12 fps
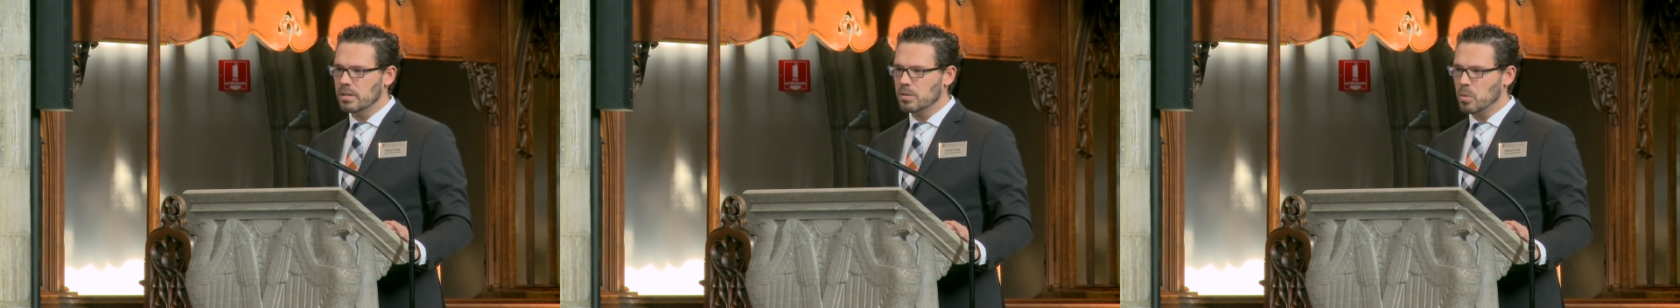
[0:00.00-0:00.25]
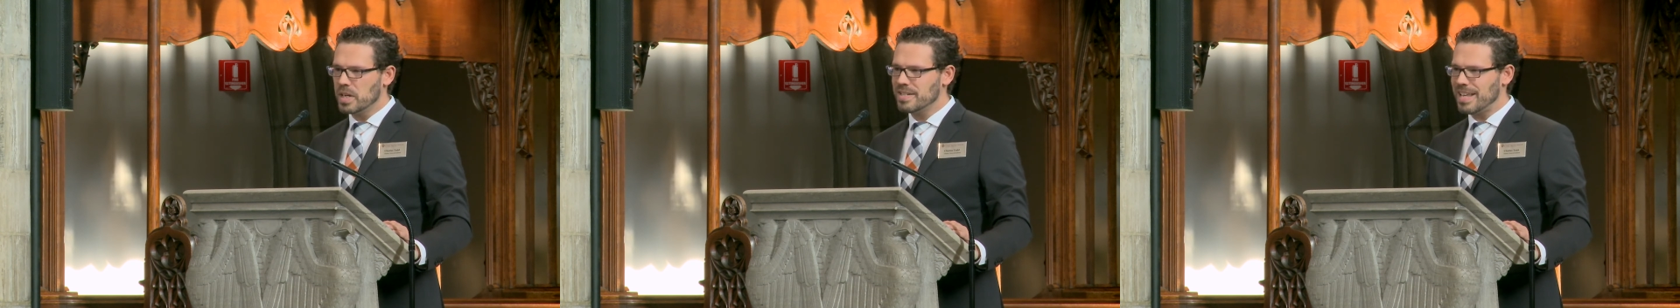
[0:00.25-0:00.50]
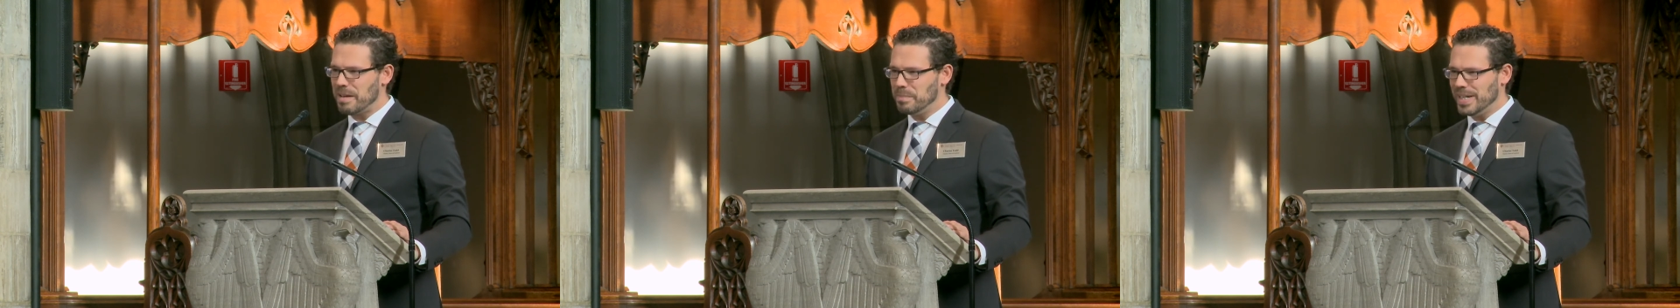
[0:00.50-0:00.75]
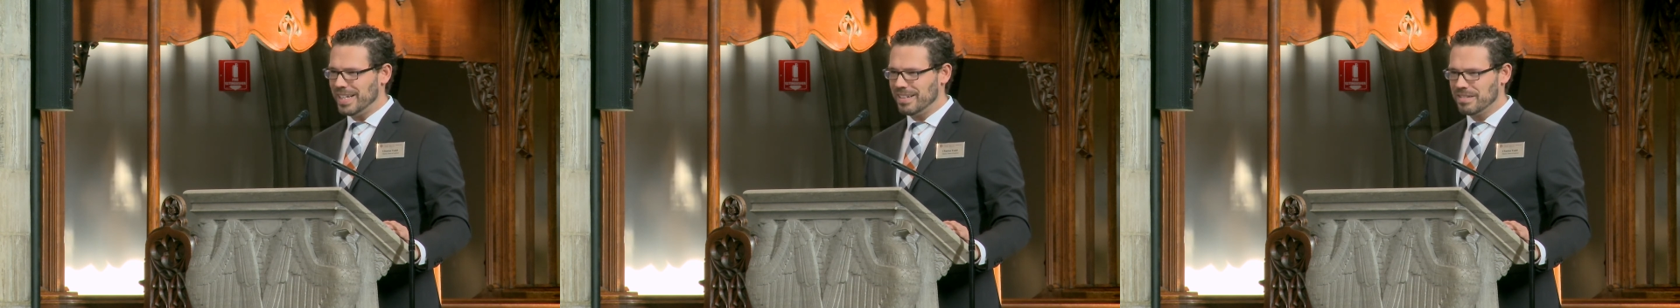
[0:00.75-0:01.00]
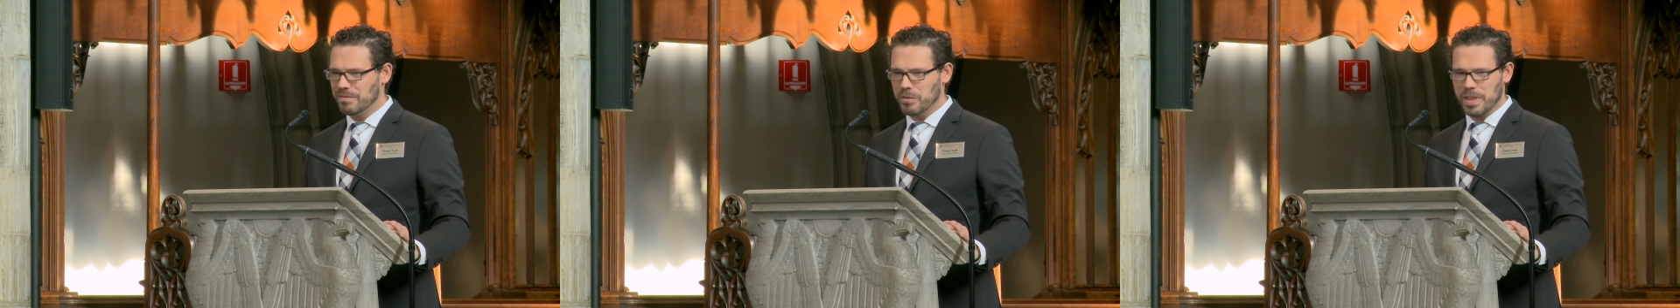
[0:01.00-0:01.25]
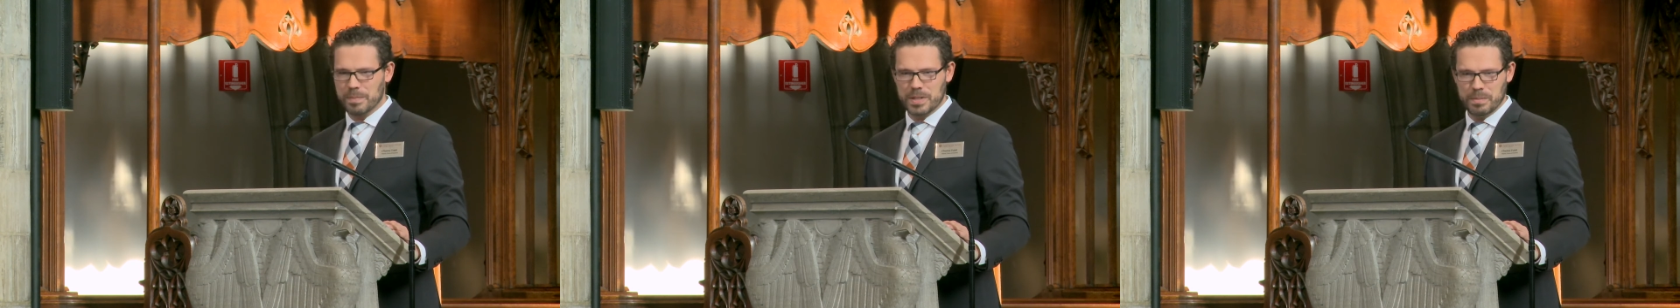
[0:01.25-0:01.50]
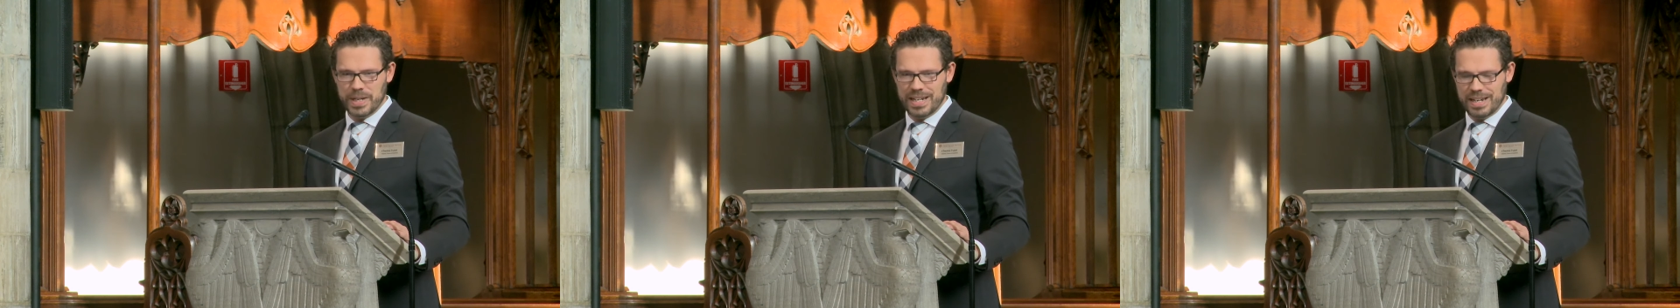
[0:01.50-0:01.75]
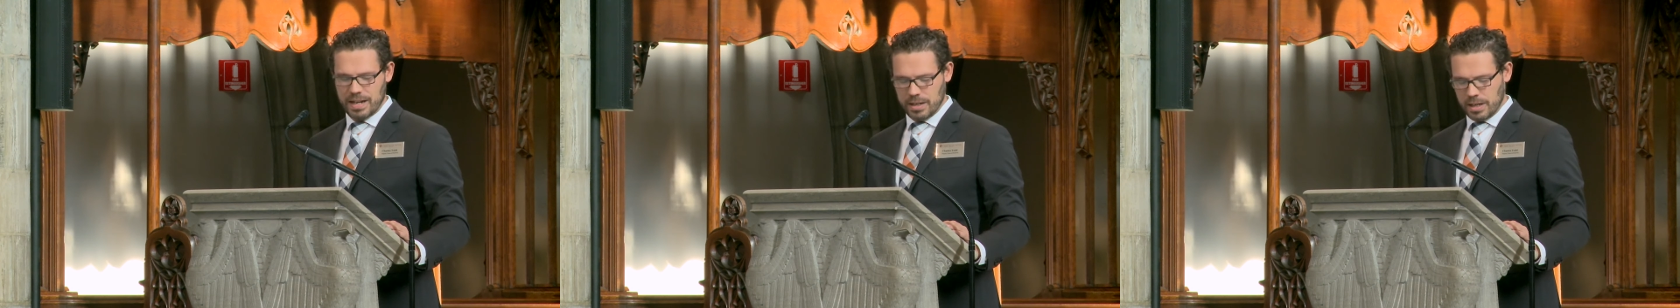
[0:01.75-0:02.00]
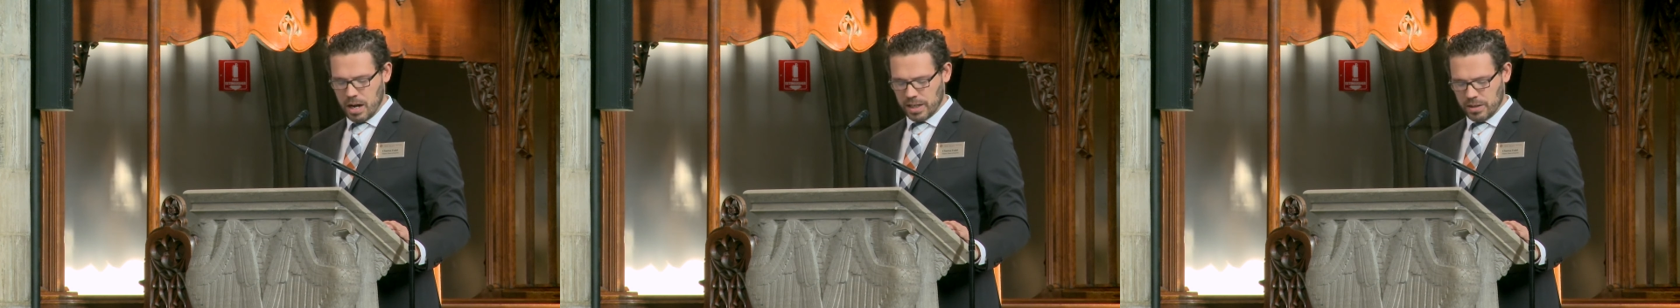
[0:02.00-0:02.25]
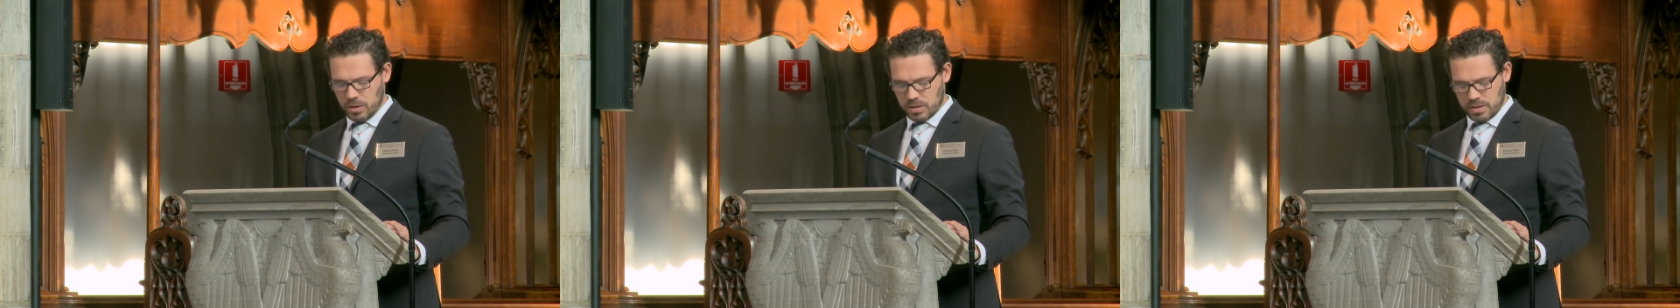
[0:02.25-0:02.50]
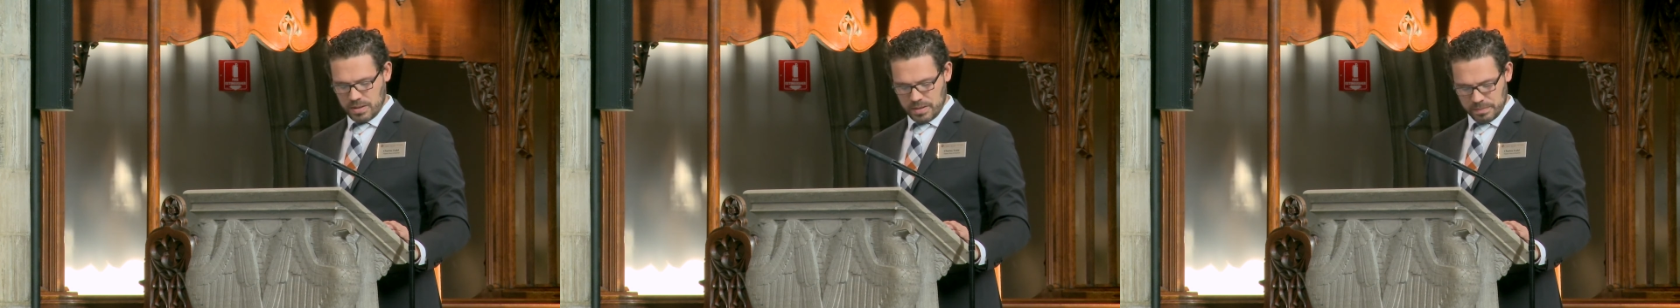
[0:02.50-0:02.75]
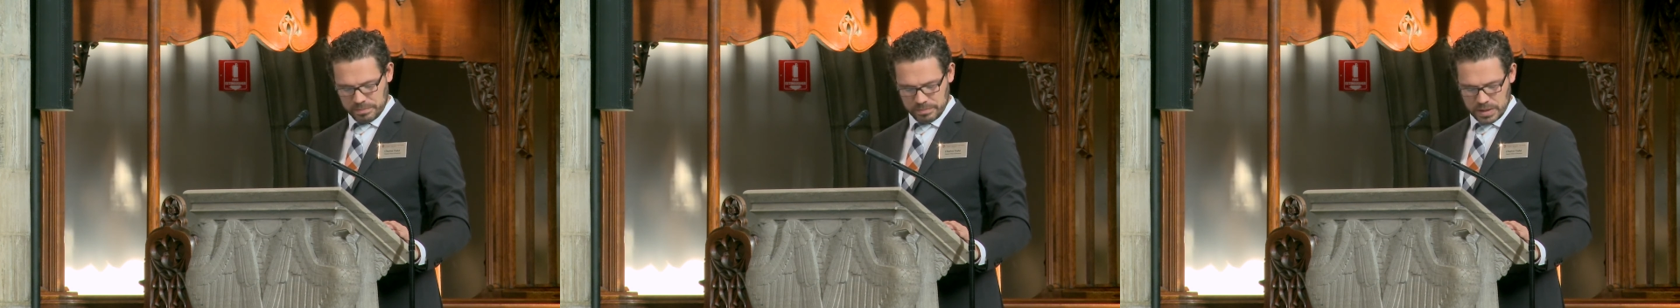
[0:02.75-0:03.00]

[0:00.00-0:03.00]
So, what does that mean for them to be young adults?